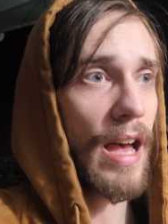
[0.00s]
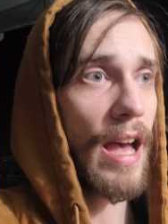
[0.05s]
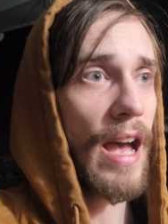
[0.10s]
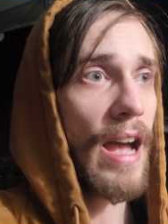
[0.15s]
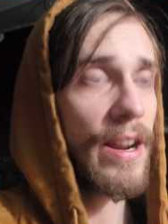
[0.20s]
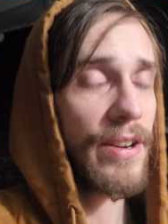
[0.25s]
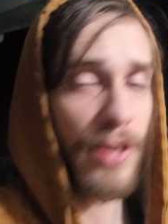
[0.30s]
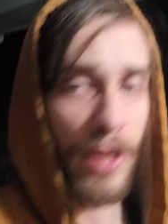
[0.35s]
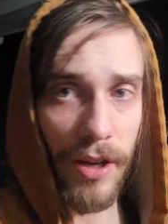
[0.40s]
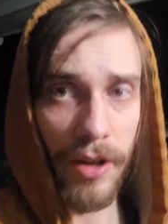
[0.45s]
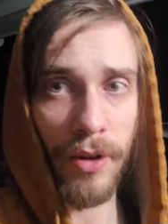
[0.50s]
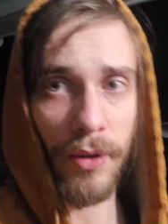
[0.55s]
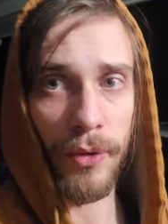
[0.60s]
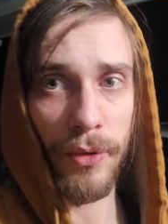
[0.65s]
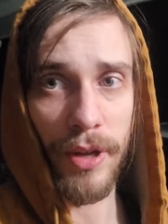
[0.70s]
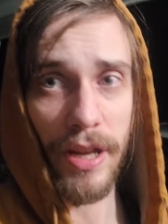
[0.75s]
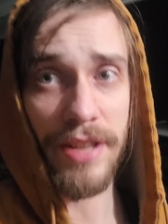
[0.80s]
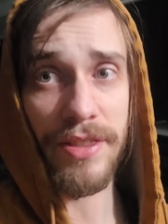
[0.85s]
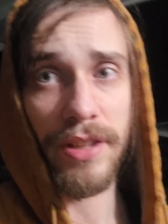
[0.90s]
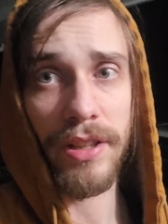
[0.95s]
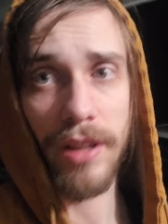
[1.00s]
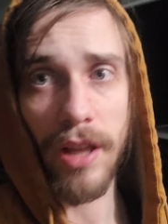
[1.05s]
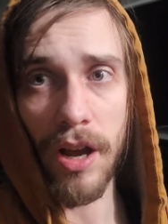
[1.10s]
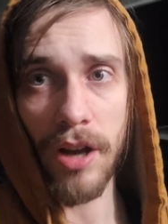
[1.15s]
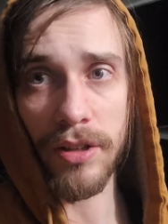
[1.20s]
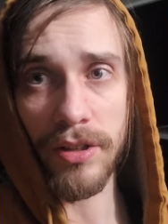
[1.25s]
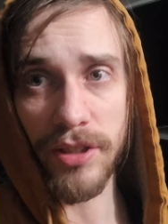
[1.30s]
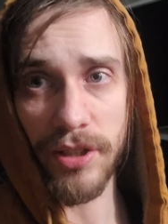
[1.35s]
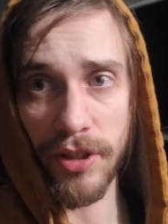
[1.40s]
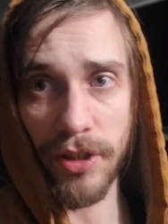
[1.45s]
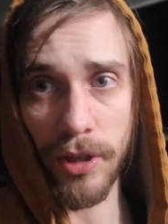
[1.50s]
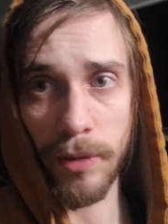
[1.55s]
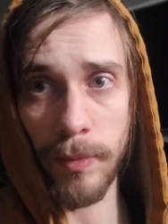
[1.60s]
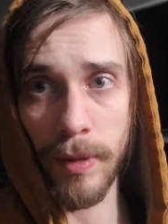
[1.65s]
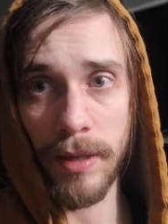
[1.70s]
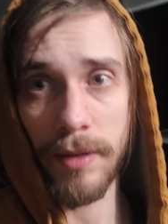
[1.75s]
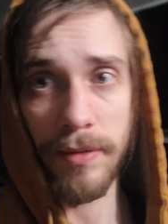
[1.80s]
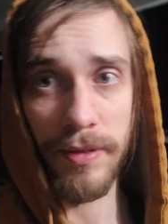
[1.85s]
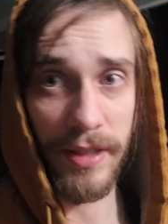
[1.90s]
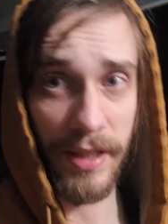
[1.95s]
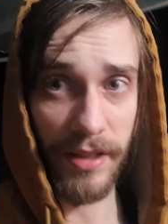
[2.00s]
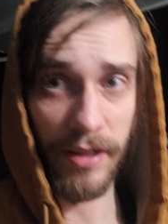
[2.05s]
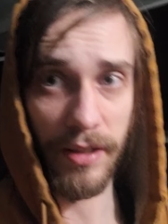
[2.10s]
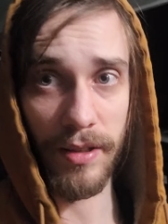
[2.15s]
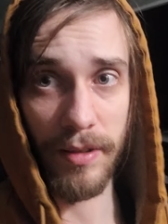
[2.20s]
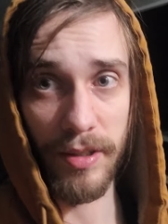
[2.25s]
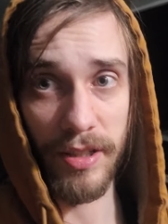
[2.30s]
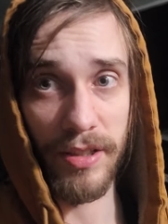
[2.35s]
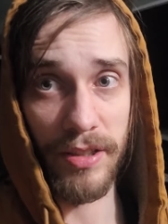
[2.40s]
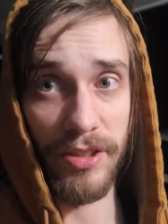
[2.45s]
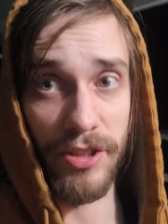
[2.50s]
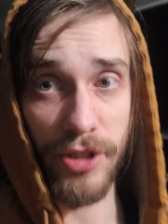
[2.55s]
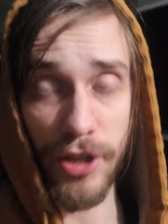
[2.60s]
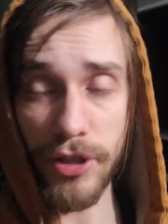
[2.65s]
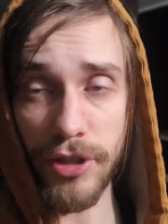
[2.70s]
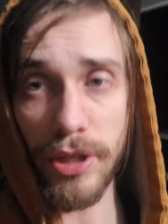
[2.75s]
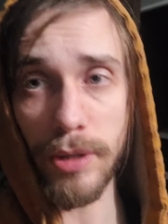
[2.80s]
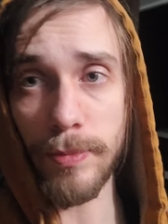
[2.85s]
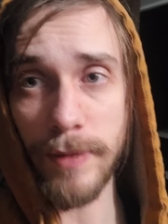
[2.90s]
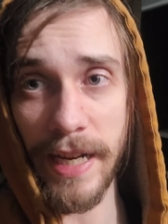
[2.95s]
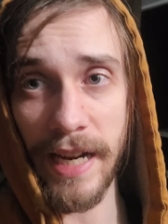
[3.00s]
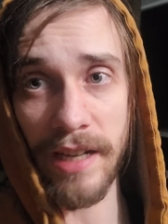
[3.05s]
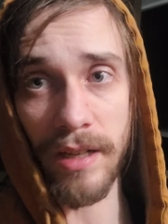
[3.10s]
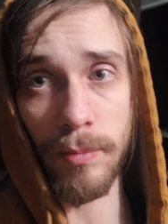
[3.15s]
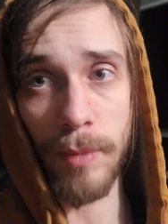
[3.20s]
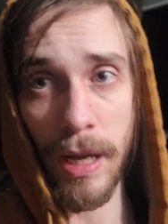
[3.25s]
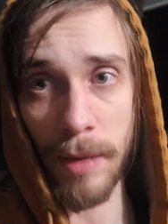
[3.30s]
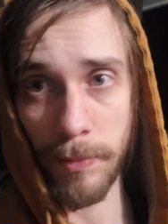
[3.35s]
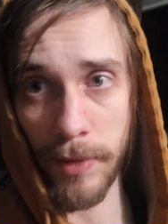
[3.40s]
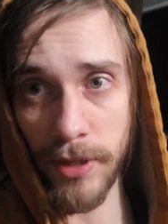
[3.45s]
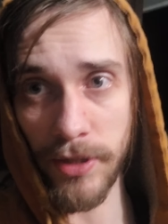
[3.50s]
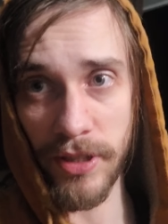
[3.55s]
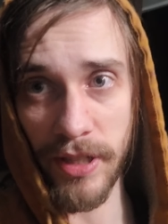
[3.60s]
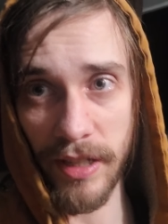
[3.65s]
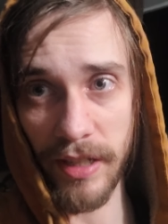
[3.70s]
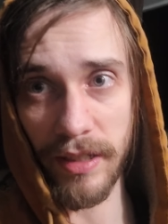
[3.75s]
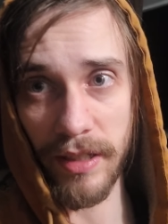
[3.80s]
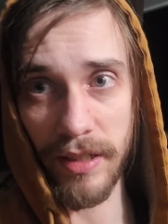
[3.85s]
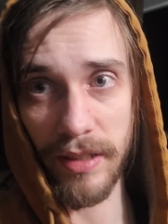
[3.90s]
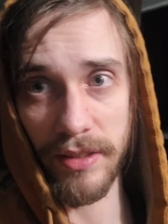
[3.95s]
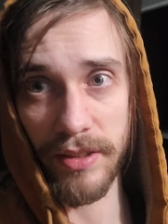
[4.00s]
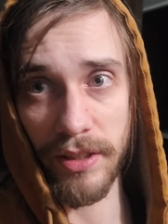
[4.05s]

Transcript: I know in the long term, this YouTube channel, my music,